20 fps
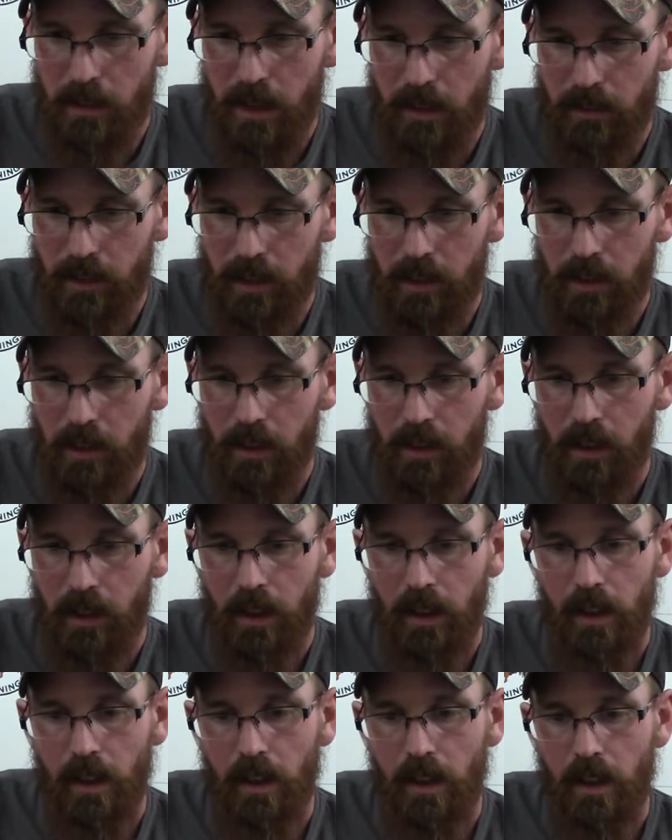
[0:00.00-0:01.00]
heavy,
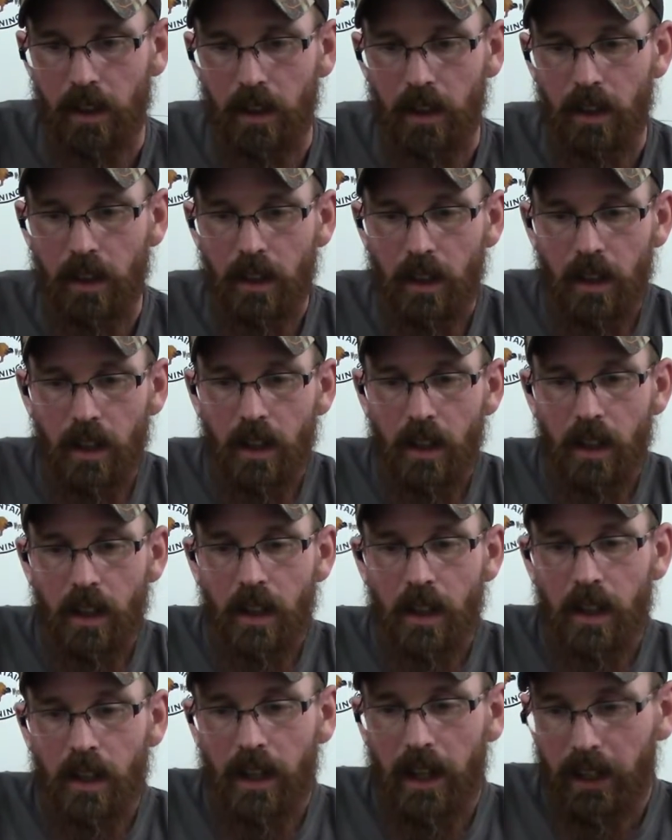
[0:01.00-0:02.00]

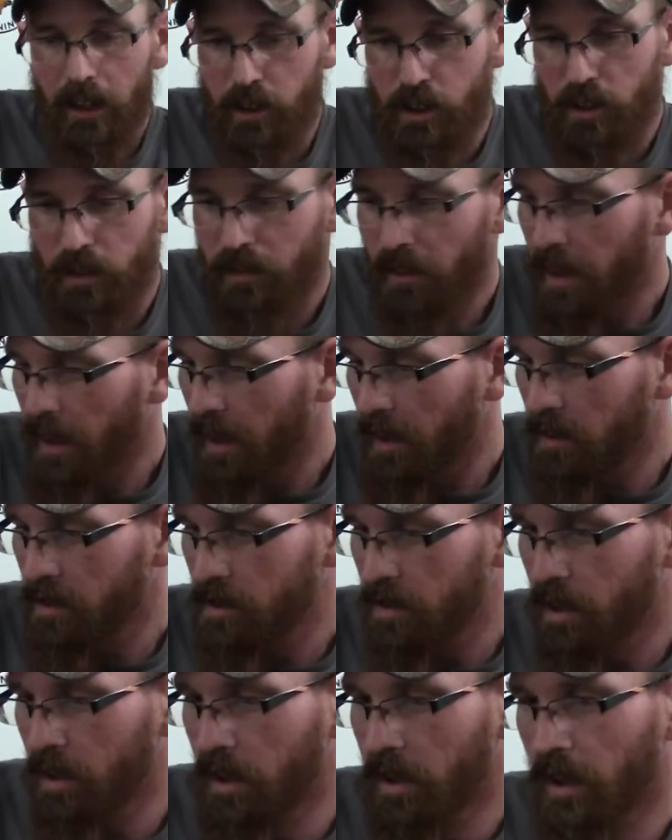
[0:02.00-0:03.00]
extra
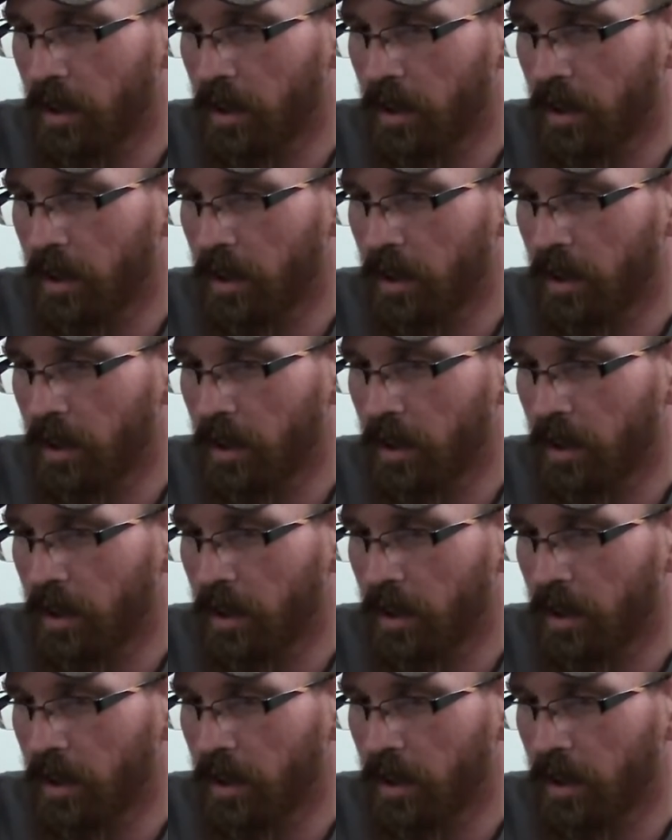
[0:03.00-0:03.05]
fast.